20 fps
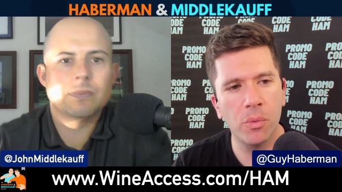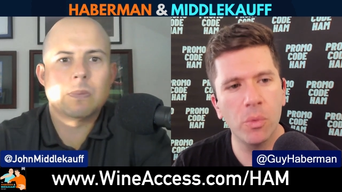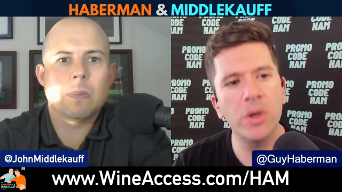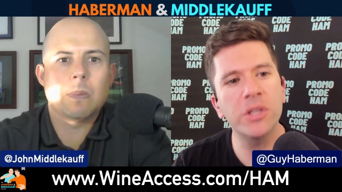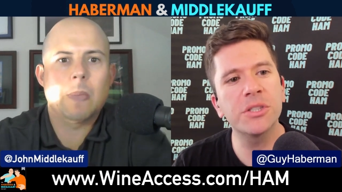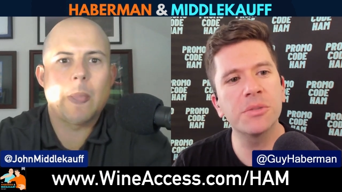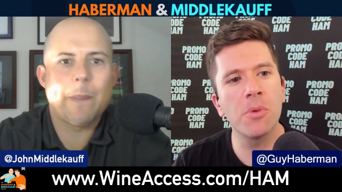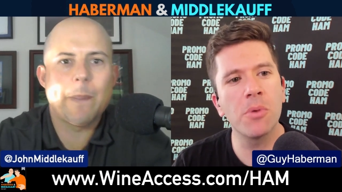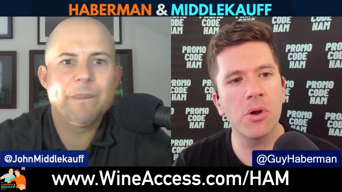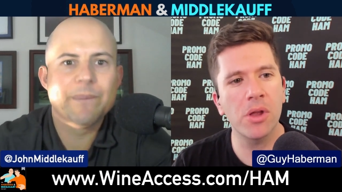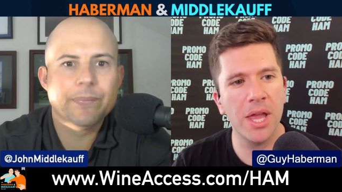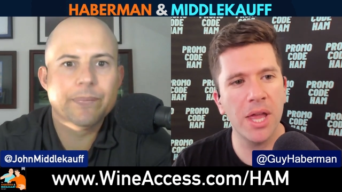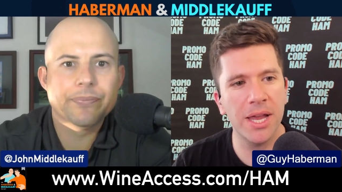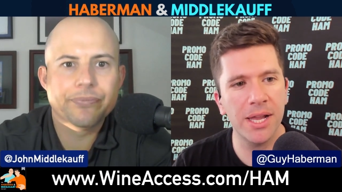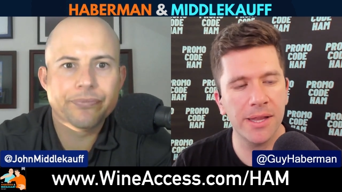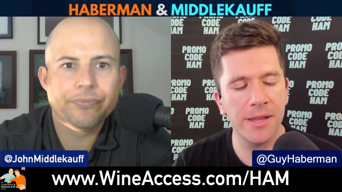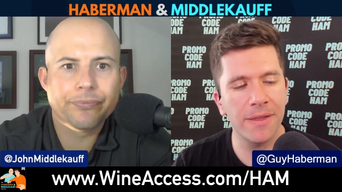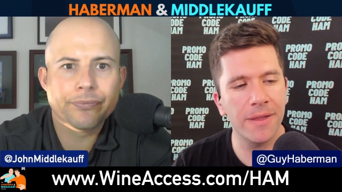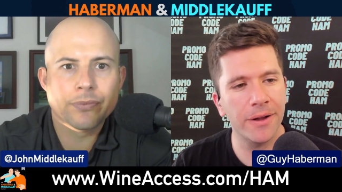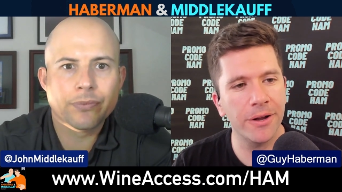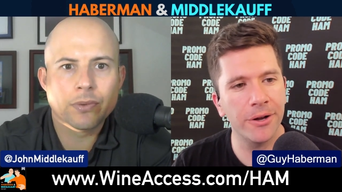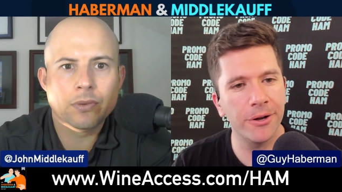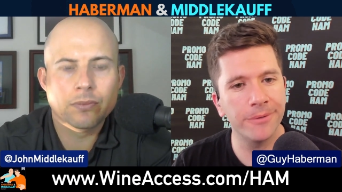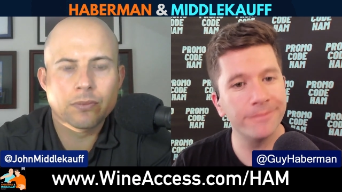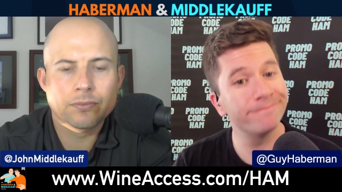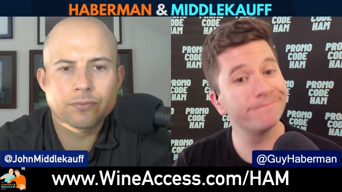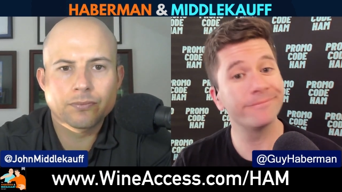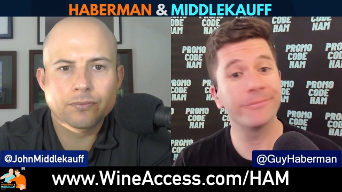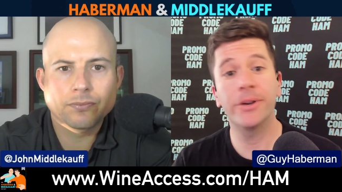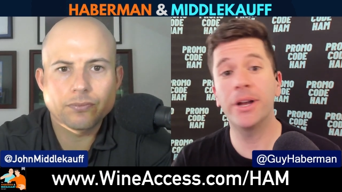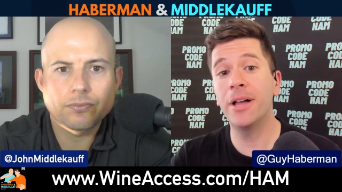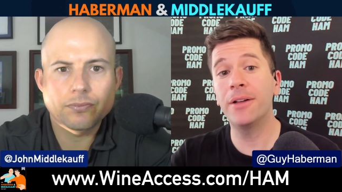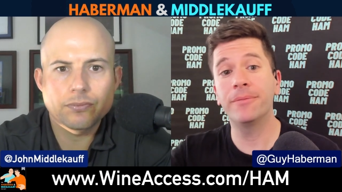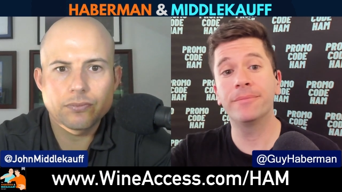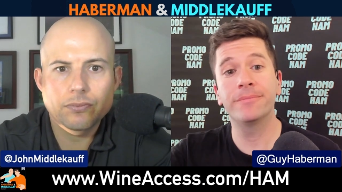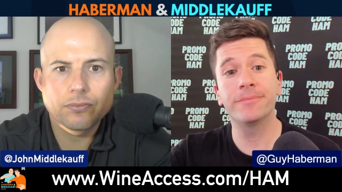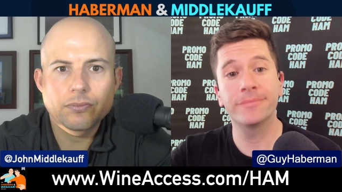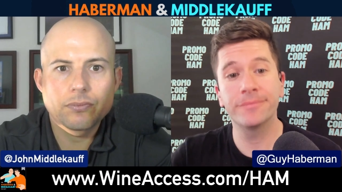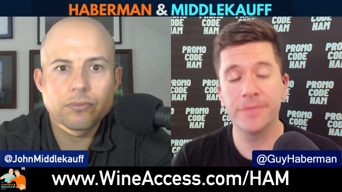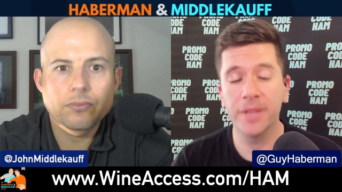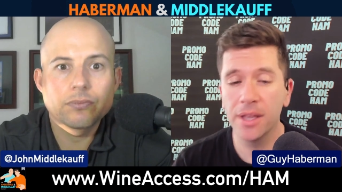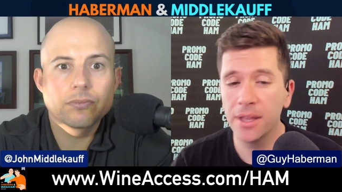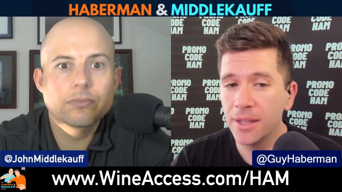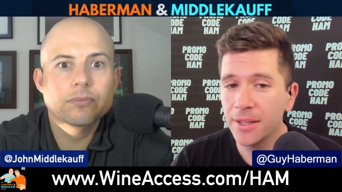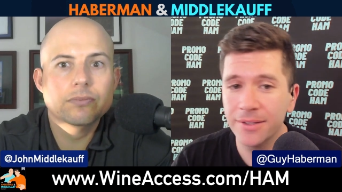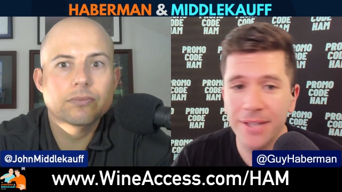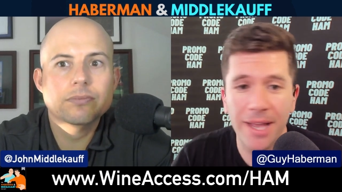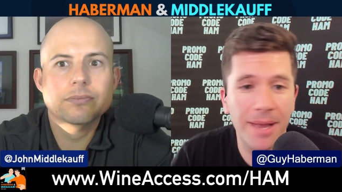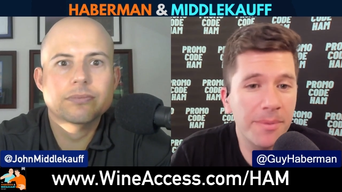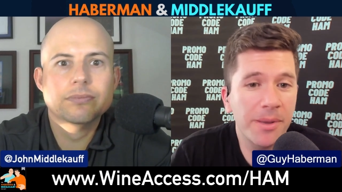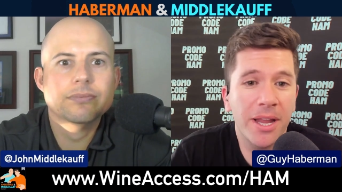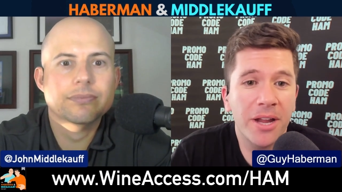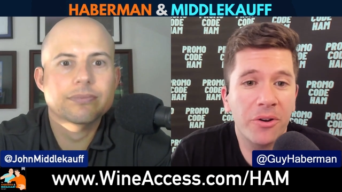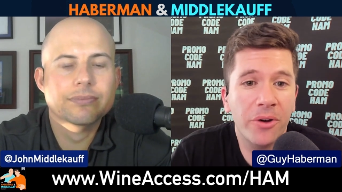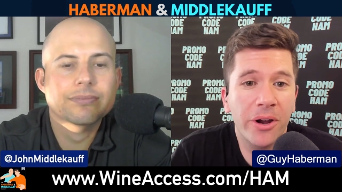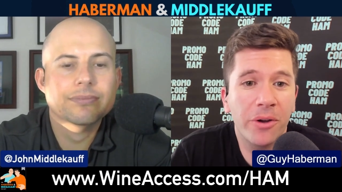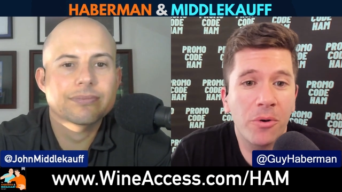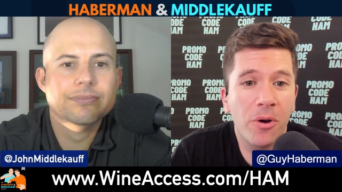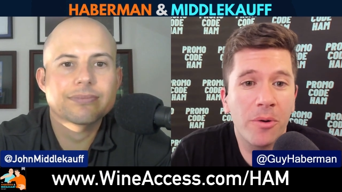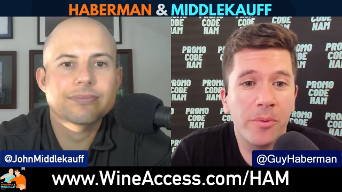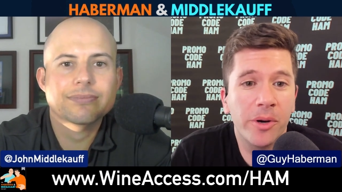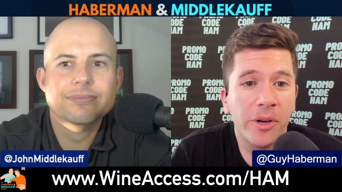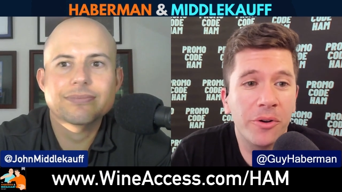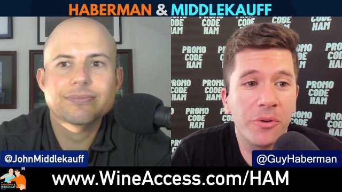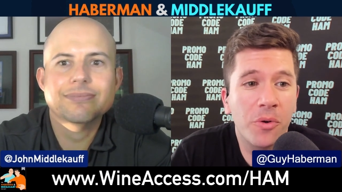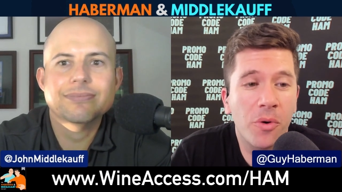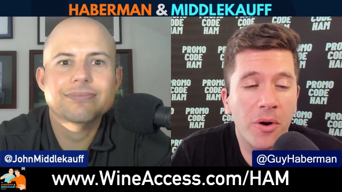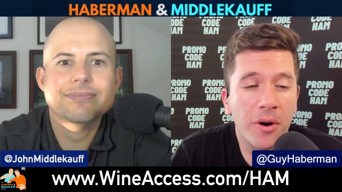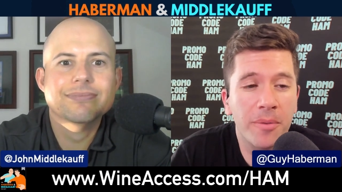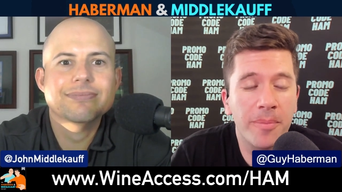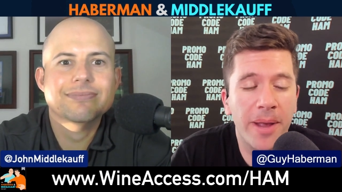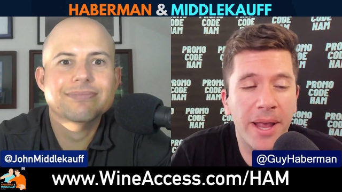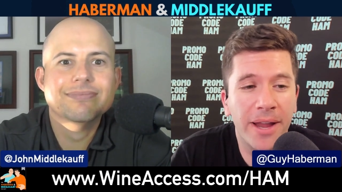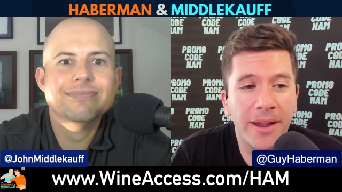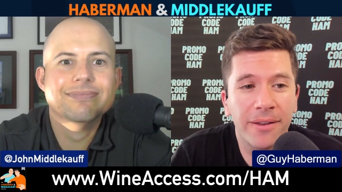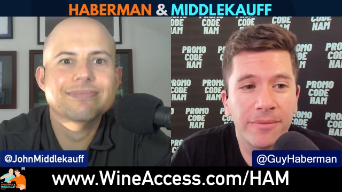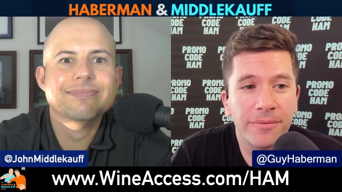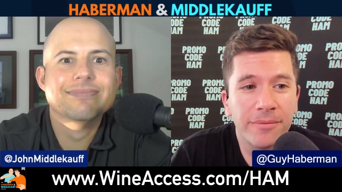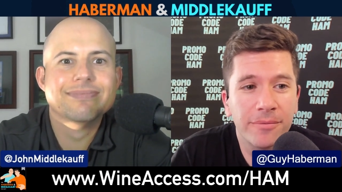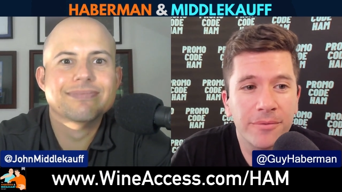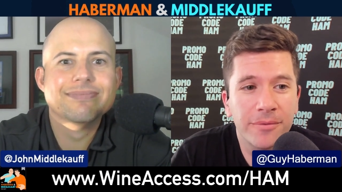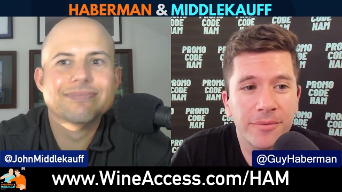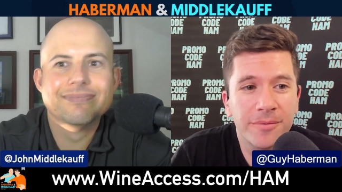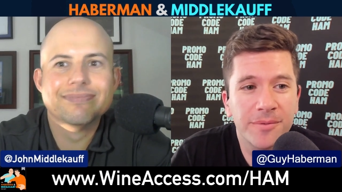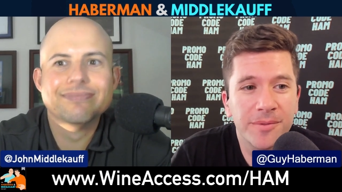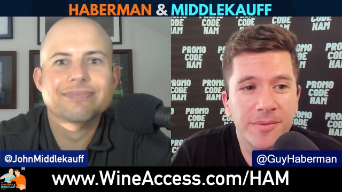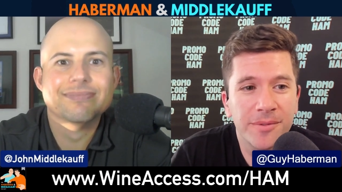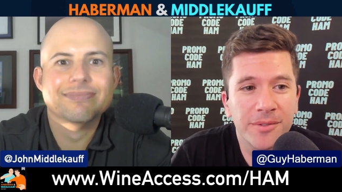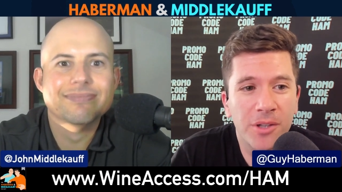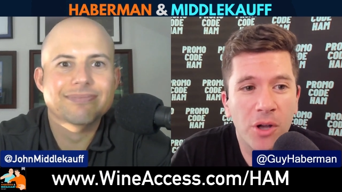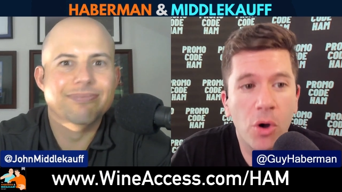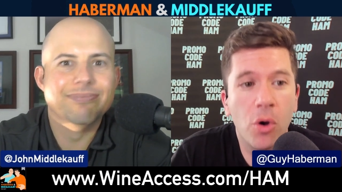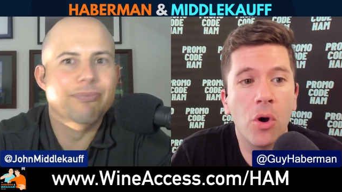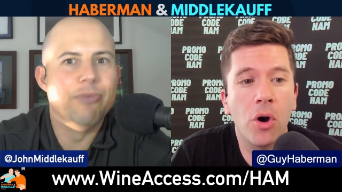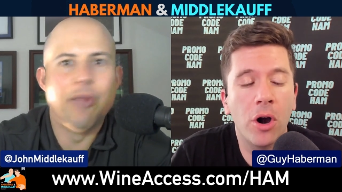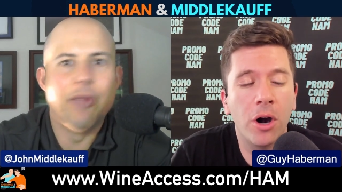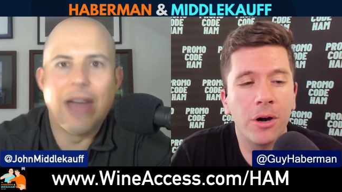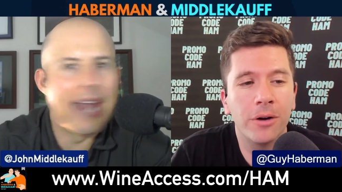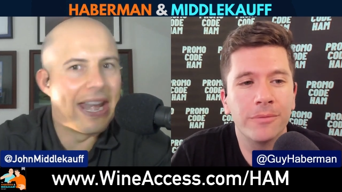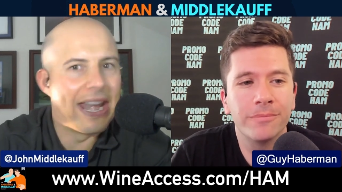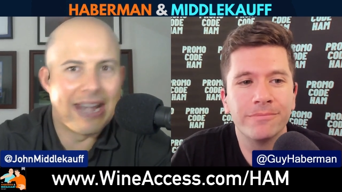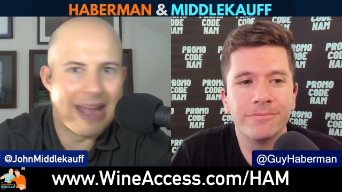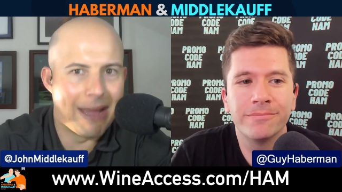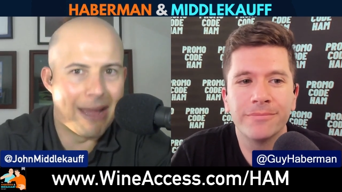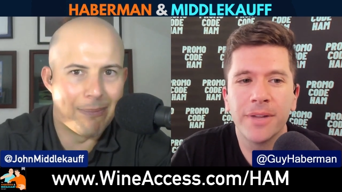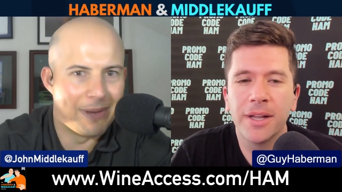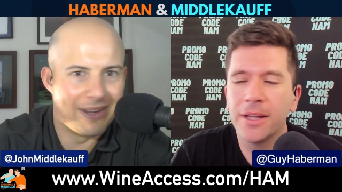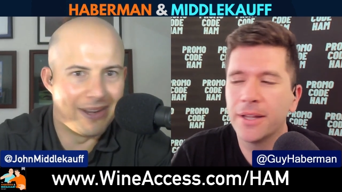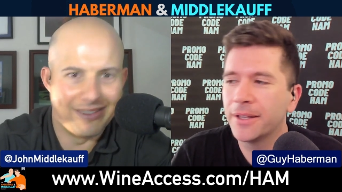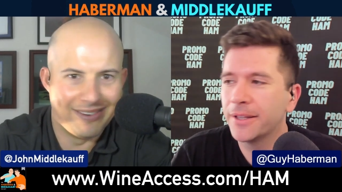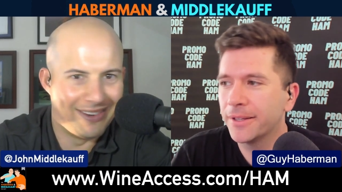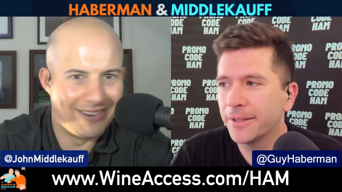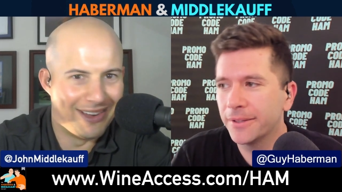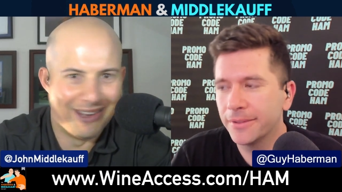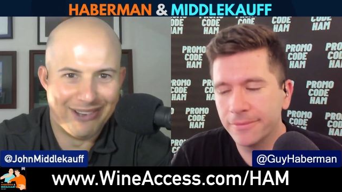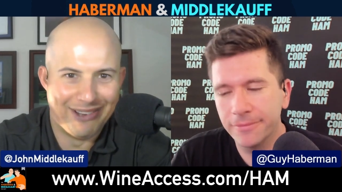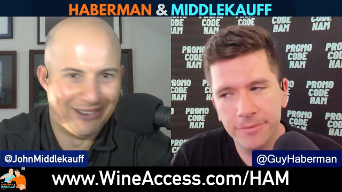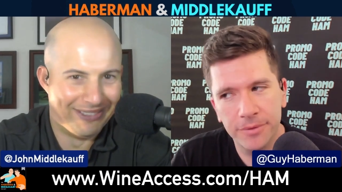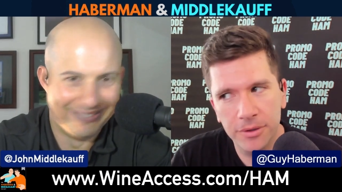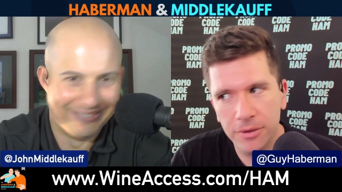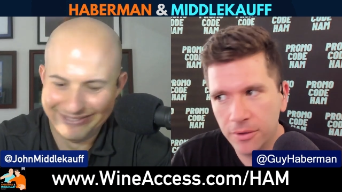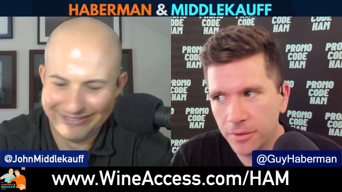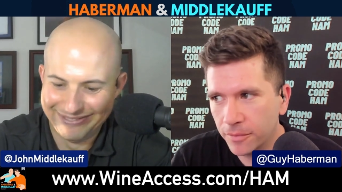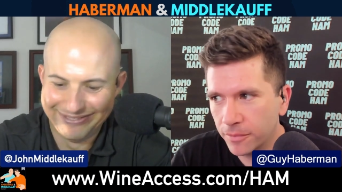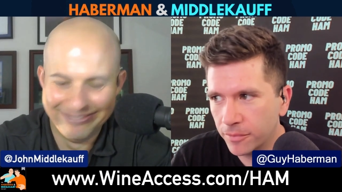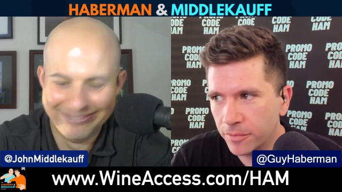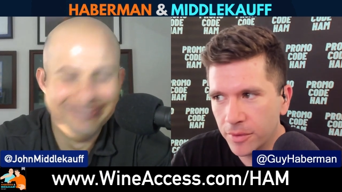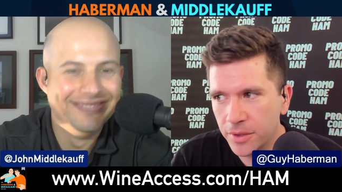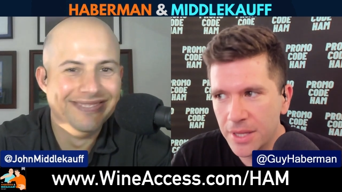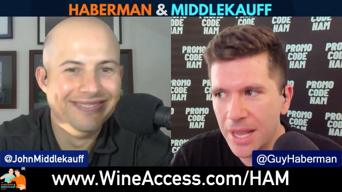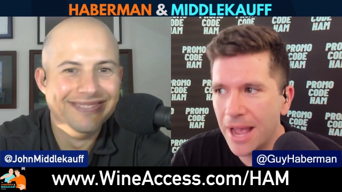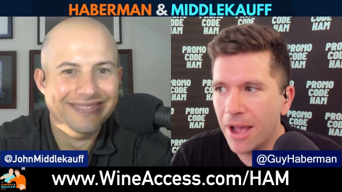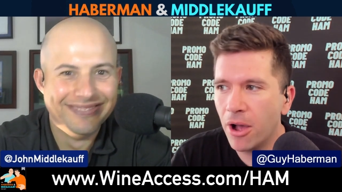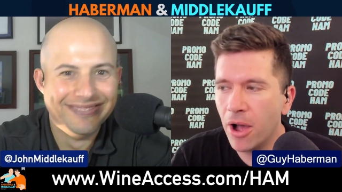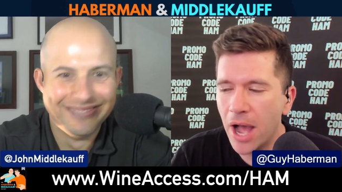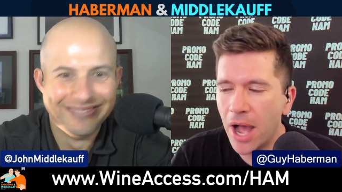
Speaker 1: What's more likely? They go, well, time to get Greg Roman a new quarterback. Or that ain't happening. No. Now,